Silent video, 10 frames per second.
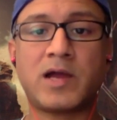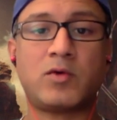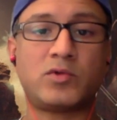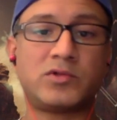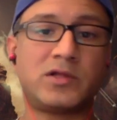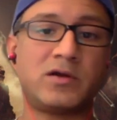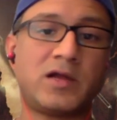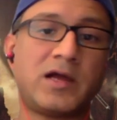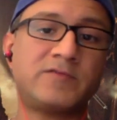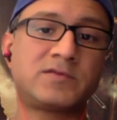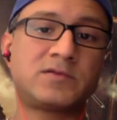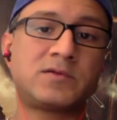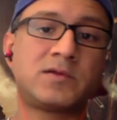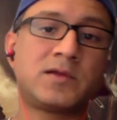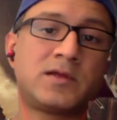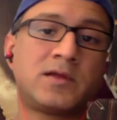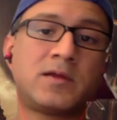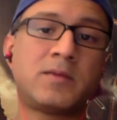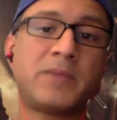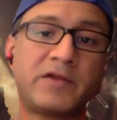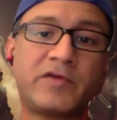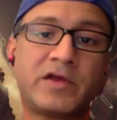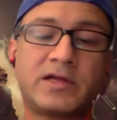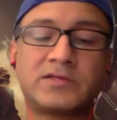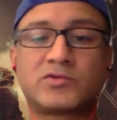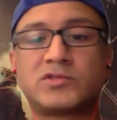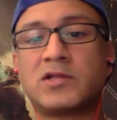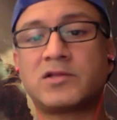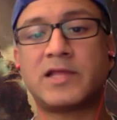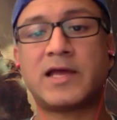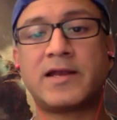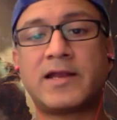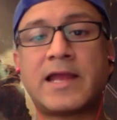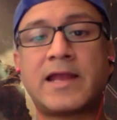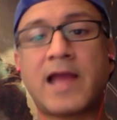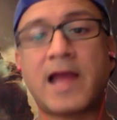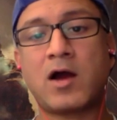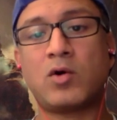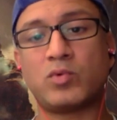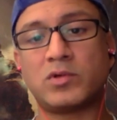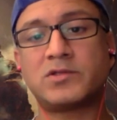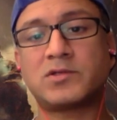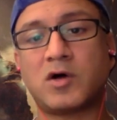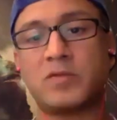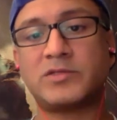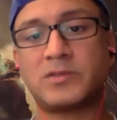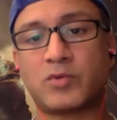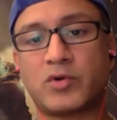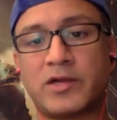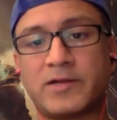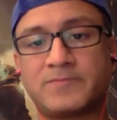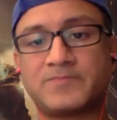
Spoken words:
How will their lives benefit as a result of that? And how will this all be supported?